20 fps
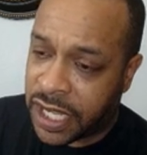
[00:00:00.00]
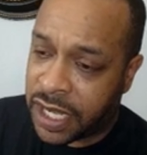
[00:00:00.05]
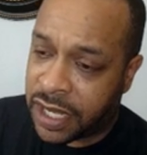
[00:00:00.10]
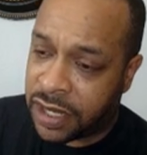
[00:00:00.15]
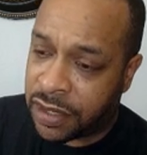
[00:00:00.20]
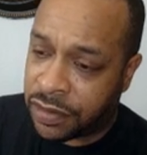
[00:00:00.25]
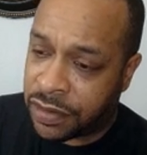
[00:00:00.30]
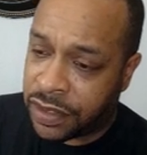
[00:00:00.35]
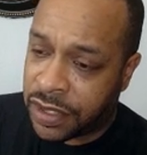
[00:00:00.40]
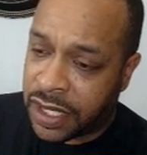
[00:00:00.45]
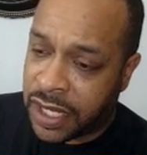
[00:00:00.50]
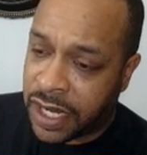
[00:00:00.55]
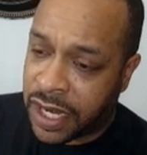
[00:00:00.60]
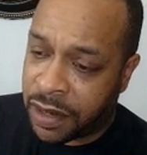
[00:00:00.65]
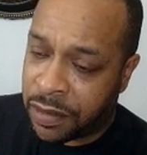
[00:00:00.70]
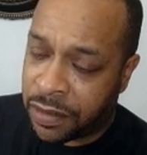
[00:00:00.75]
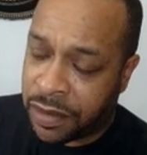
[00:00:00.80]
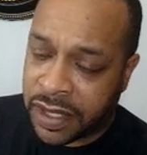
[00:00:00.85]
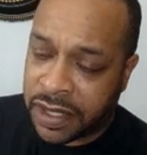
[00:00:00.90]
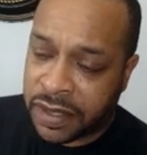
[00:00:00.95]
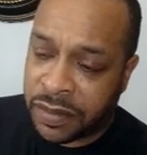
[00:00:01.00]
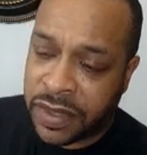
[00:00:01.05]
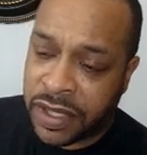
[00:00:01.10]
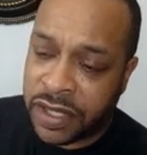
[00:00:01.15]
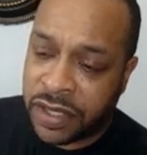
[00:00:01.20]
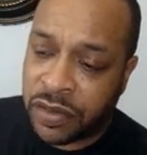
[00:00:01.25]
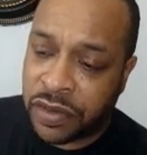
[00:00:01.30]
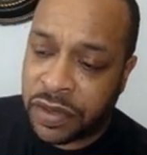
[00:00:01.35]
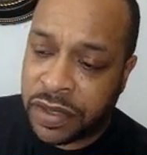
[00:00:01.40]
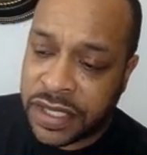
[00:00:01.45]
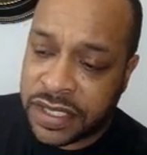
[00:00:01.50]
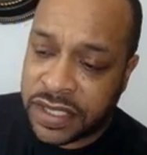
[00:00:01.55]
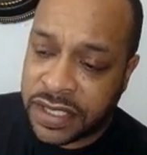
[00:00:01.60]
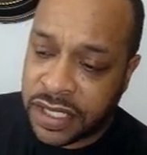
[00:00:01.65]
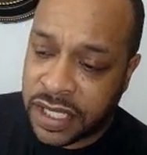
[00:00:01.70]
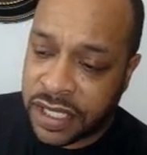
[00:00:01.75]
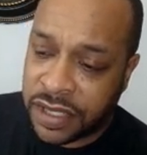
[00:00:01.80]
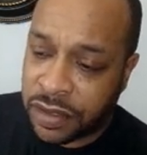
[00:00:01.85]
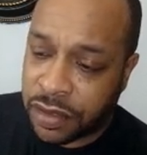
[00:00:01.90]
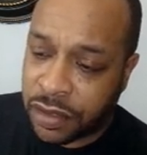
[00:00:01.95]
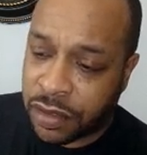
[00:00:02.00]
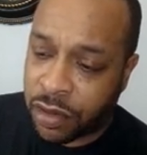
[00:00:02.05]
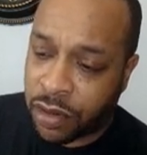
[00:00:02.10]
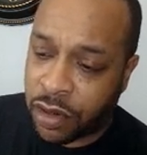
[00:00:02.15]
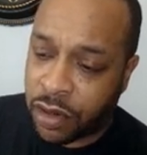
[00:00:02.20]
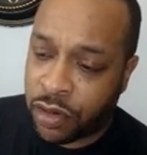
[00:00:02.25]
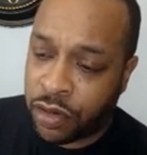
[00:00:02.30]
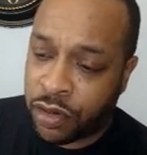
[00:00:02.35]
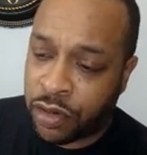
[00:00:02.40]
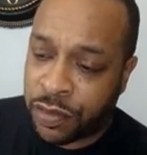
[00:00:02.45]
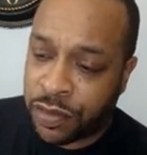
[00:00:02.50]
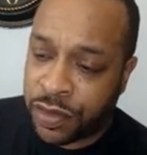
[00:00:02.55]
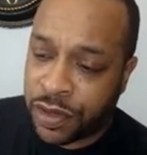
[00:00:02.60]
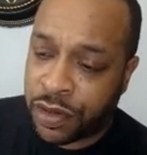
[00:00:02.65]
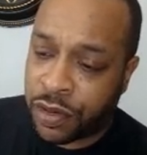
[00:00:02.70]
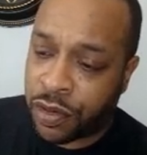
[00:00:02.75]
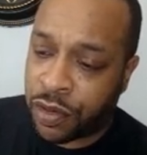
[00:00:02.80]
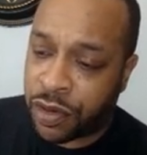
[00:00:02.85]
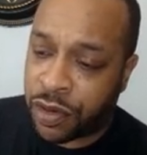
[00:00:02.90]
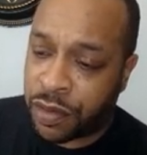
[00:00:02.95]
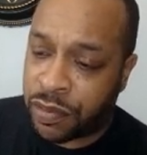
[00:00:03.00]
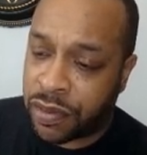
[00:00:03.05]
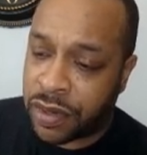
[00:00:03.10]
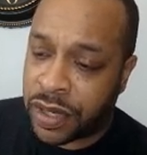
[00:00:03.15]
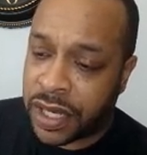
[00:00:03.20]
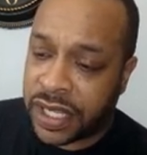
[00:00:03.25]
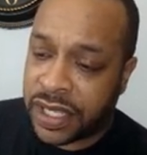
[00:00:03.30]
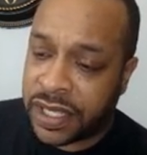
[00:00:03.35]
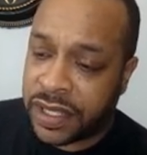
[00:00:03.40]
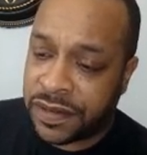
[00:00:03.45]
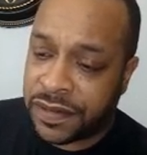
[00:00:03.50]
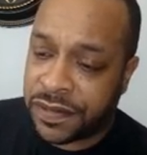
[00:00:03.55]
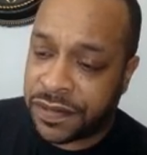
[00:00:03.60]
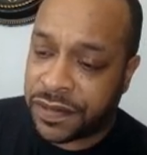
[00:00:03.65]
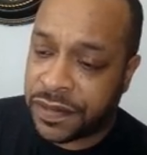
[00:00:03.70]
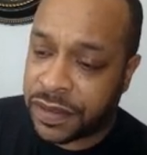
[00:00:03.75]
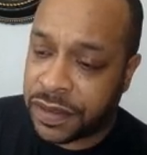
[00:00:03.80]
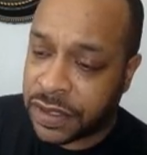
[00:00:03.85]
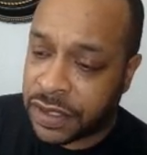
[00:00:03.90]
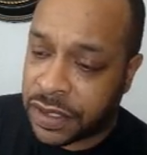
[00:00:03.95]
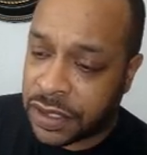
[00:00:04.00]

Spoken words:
Now, I recommend doing this in either Chrome or Brave,